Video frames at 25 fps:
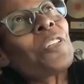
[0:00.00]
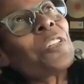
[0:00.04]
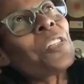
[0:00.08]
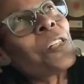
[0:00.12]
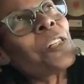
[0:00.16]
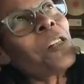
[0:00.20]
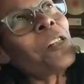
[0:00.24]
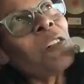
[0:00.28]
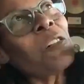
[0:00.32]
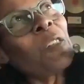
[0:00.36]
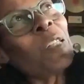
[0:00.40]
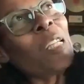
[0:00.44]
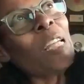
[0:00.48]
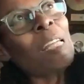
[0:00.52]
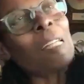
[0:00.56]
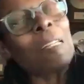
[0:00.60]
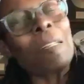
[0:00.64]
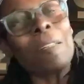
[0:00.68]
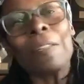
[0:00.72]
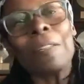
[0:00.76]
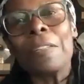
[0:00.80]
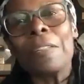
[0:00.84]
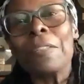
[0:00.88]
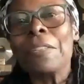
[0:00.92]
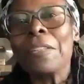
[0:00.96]
they're going
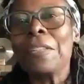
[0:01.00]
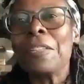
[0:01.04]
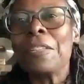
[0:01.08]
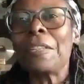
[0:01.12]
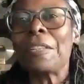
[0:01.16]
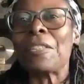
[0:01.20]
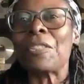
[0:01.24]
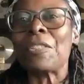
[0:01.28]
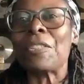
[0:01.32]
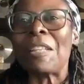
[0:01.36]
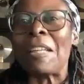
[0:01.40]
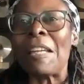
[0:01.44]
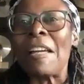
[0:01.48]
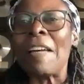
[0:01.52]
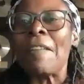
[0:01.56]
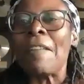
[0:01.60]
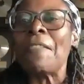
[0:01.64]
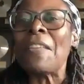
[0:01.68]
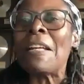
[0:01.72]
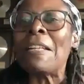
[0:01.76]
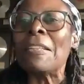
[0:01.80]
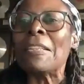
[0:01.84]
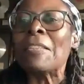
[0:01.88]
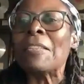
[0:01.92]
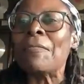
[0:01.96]
because they have
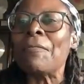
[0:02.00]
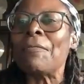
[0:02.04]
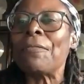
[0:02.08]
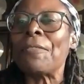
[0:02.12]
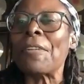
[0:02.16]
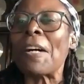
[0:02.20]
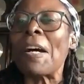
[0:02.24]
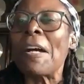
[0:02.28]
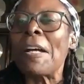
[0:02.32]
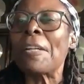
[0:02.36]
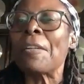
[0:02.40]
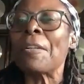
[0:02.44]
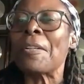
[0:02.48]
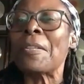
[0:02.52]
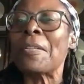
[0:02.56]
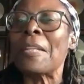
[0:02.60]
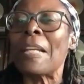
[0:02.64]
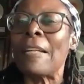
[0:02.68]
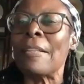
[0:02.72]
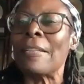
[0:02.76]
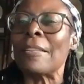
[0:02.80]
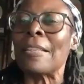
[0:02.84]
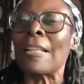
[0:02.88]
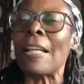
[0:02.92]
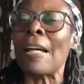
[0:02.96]
that fire and
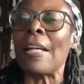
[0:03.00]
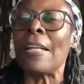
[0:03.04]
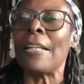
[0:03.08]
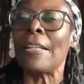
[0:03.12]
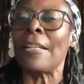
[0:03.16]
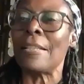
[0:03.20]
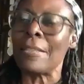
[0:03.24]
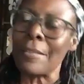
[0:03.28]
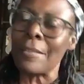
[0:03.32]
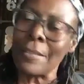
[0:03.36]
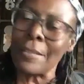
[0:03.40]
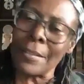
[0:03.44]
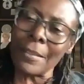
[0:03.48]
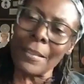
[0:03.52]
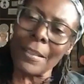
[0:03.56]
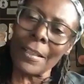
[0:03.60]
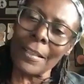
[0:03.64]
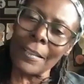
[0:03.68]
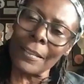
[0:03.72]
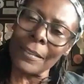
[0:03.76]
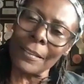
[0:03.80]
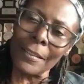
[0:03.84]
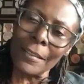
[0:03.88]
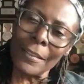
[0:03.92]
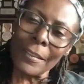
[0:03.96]
that light
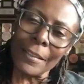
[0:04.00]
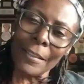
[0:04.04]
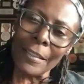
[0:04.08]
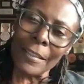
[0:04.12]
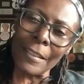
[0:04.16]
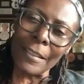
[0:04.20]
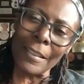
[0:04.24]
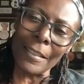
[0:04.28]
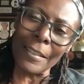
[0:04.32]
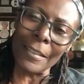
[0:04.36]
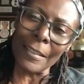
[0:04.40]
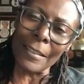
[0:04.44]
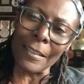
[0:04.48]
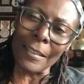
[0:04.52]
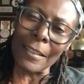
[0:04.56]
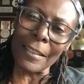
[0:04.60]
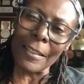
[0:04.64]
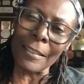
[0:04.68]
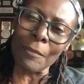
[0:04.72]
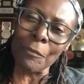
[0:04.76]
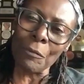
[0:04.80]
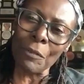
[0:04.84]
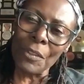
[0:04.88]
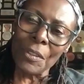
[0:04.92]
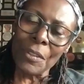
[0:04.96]
inside, and
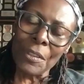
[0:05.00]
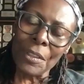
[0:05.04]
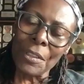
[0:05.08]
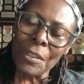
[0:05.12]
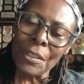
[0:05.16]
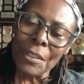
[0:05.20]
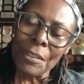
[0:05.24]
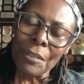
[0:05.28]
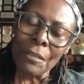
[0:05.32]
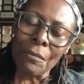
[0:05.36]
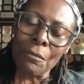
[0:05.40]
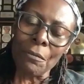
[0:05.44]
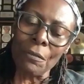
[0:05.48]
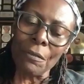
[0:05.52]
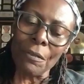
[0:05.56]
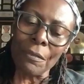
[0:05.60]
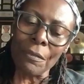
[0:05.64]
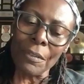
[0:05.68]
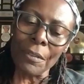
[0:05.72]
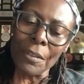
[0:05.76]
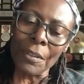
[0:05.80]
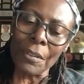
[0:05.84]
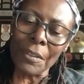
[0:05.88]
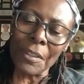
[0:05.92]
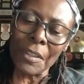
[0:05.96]

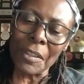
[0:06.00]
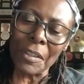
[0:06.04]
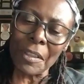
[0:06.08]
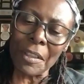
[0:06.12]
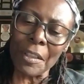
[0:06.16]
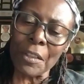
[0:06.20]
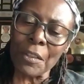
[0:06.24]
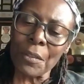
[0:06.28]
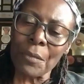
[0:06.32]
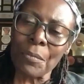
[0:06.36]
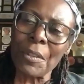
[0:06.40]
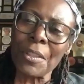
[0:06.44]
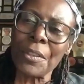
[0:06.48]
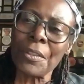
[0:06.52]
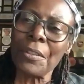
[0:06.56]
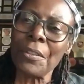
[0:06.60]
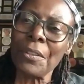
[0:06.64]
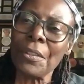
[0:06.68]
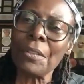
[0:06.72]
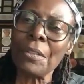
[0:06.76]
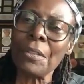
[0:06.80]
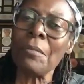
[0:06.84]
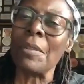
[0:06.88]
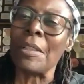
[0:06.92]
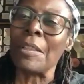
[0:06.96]
it takes one to
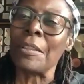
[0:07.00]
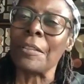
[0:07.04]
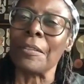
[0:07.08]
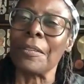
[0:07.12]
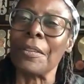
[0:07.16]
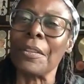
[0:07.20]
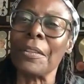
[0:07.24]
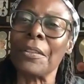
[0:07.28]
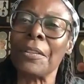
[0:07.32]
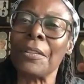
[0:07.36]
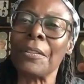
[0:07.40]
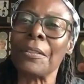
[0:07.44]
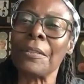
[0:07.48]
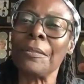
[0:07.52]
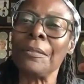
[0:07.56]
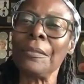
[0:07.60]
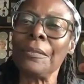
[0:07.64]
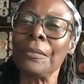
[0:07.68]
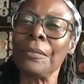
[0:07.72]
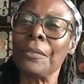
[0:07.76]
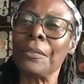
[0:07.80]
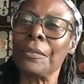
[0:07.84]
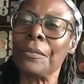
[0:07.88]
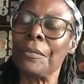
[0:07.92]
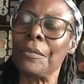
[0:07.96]
know one.
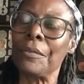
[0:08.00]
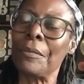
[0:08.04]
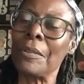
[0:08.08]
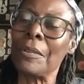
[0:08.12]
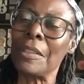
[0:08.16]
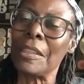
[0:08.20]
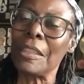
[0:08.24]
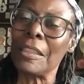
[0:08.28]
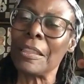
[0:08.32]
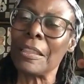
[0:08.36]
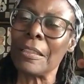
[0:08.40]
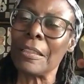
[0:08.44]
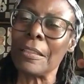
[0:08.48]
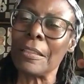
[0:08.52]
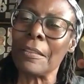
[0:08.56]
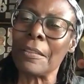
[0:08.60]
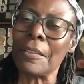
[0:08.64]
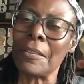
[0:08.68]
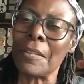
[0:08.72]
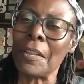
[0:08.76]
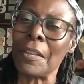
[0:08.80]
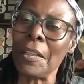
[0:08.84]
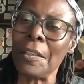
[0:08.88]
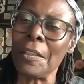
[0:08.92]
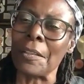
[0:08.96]
You
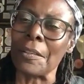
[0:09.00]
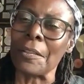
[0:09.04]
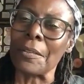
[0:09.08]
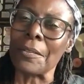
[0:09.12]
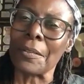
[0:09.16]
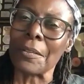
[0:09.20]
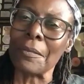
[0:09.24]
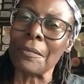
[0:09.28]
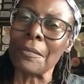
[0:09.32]
see it.